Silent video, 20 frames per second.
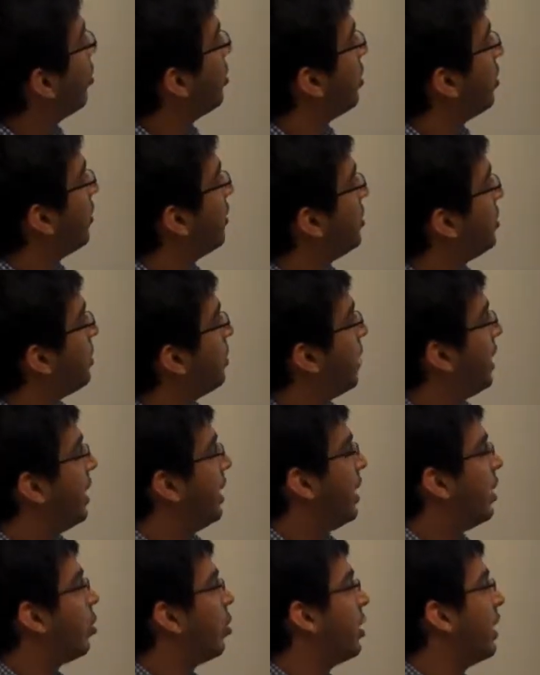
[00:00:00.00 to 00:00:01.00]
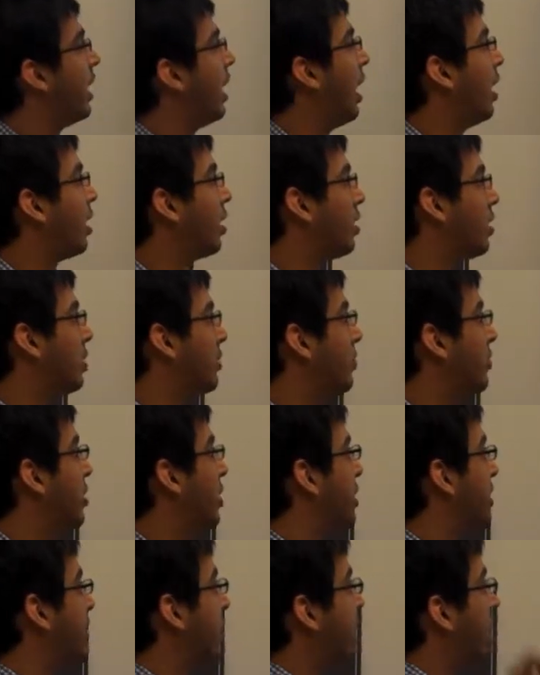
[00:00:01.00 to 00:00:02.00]
the VITERBI decoding algorithm
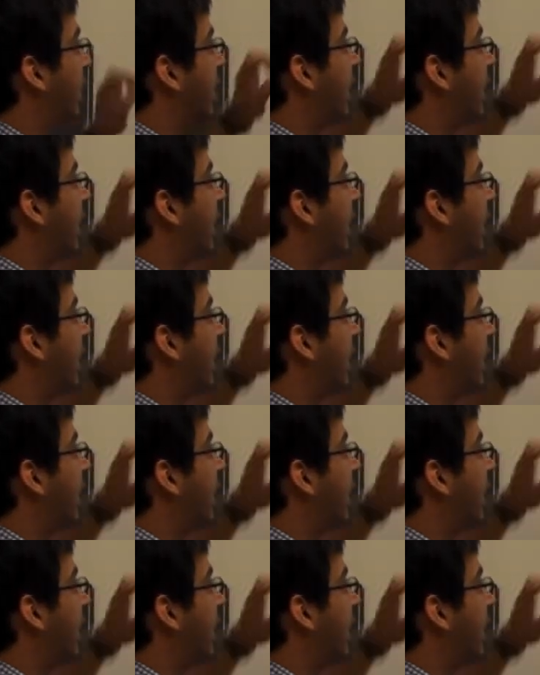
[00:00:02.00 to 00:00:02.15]
works.